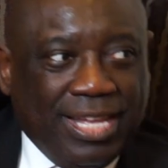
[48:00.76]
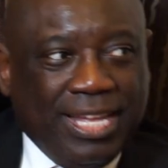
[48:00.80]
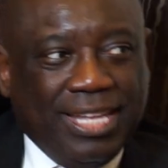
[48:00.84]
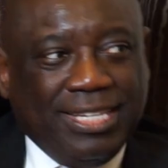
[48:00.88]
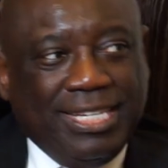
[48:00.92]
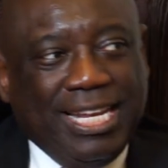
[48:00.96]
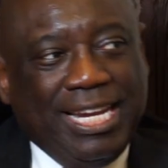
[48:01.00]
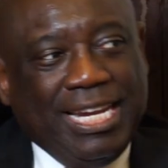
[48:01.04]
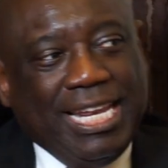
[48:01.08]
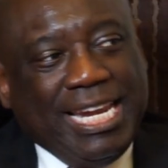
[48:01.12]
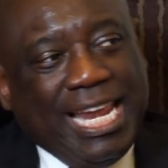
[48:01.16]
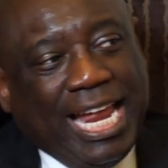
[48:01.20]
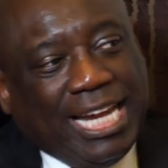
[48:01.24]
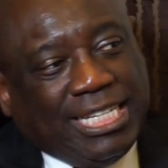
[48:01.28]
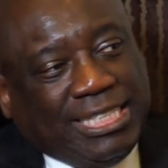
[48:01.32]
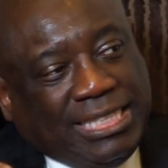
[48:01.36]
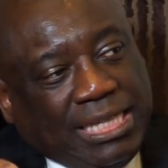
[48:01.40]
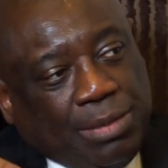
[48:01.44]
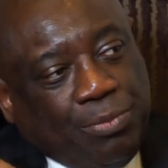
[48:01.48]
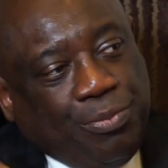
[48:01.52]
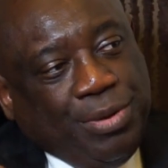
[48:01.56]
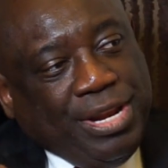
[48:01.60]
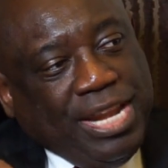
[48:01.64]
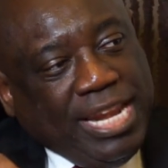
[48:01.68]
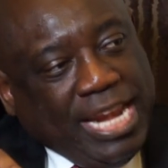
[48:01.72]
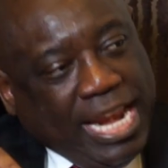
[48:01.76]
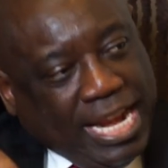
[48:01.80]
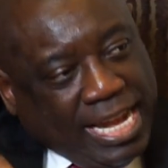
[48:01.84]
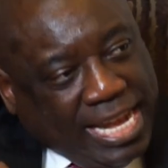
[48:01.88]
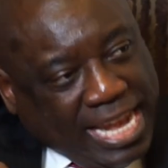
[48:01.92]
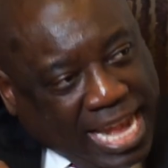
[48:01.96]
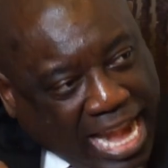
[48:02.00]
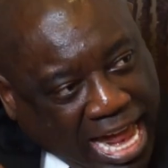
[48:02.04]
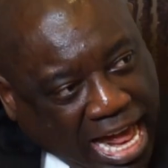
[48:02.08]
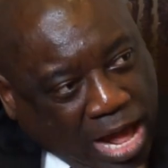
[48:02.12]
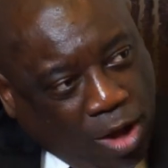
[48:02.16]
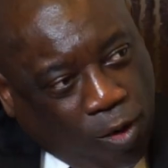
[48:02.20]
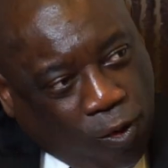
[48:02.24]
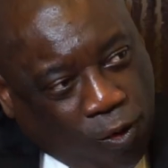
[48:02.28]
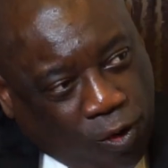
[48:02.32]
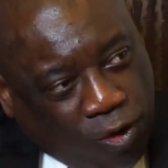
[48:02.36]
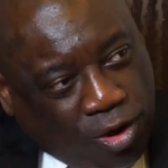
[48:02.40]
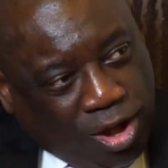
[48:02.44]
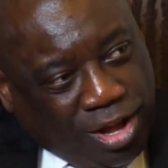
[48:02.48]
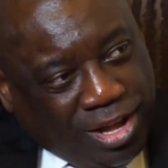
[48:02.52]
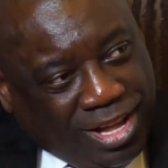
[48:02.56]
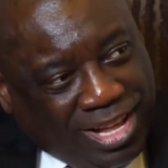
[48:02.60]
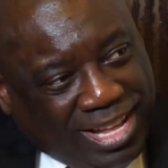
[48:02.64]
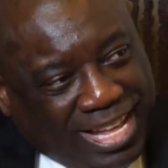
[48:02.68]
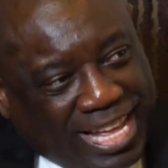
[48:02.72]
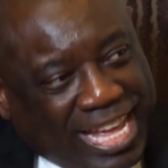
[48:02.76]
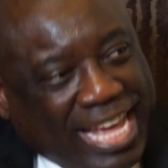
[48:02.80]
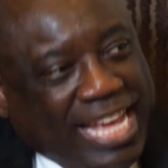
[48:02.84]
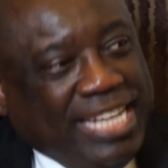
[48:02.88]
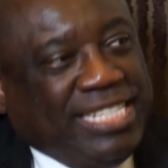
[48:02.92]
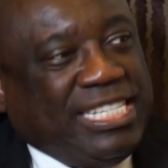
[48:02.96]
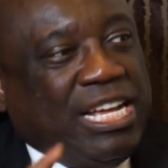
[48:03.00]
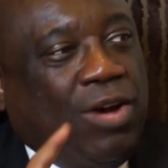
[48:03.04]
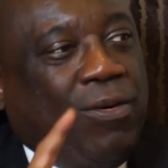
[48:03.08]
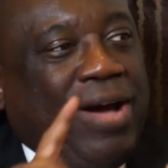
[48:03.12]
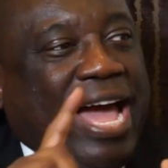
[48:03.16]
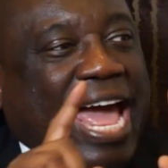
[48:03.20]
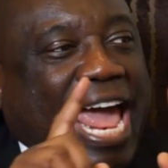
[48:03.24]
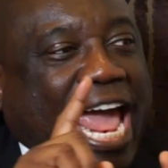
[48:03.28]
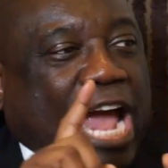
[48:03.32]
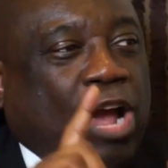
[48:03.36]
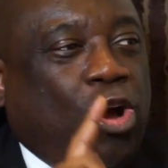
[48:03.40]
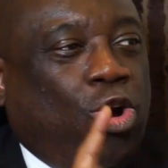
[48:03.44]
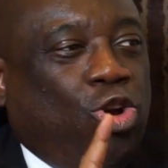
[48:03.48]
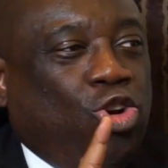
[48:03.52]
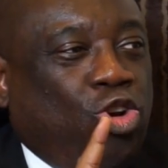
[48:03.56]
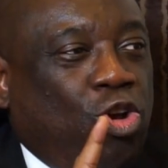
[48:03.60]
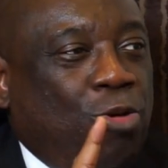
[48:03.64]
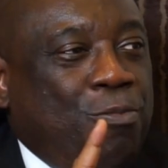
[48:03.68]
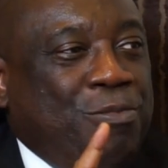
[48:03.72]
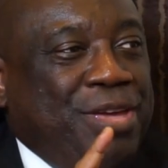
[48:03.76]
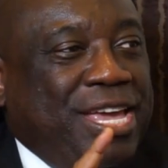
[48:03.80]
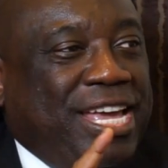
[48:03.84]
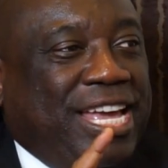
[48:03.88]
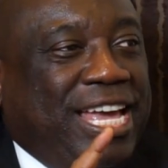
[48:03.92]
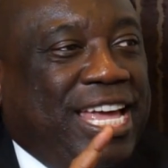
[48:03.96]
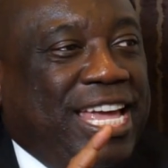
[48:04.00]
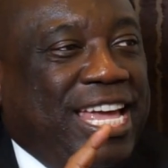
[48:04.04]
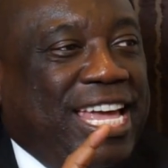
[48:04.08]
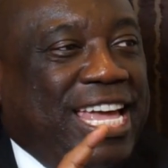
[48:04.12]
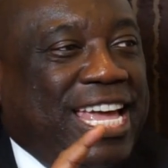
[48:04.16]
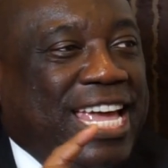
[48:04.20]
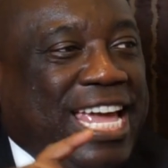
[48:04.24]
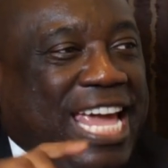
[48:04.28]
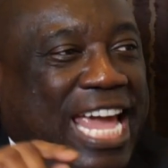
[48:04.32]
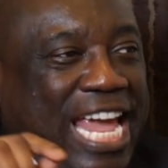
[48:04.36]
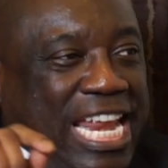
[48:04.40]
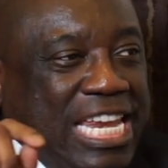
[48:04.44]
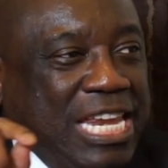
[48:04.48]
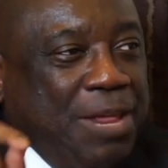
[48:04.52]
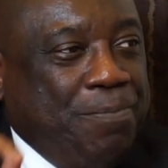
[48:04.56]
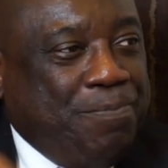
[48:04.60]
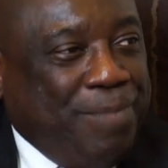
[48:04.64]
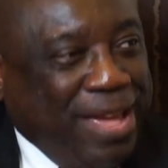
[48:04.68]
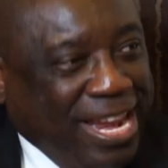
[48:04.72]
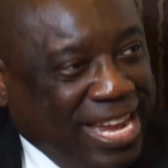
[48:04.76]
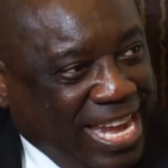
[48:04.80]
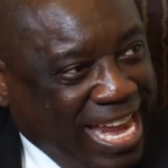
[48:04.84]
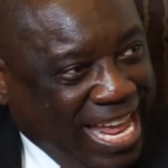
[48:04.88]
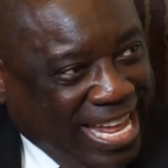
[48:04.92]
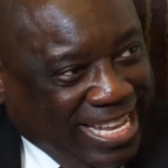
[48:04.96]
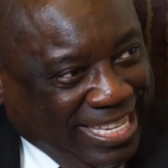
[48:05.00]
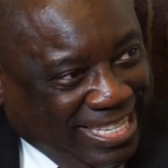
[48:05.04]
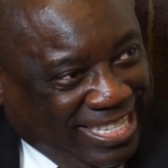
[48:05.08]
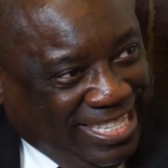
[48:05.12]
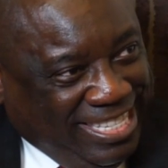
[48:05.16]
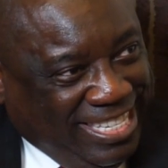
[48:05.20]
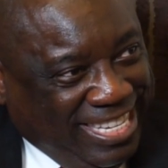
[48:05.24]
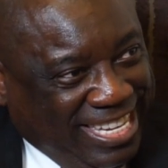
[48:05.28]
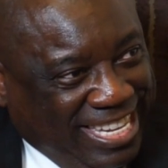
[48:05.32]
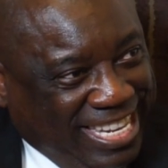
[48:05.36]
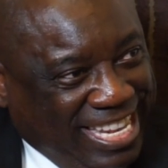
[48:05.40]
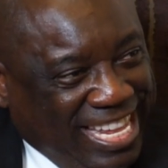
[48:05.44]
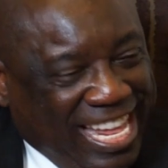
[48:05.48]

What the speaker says: The leadership we need now is our economic independence.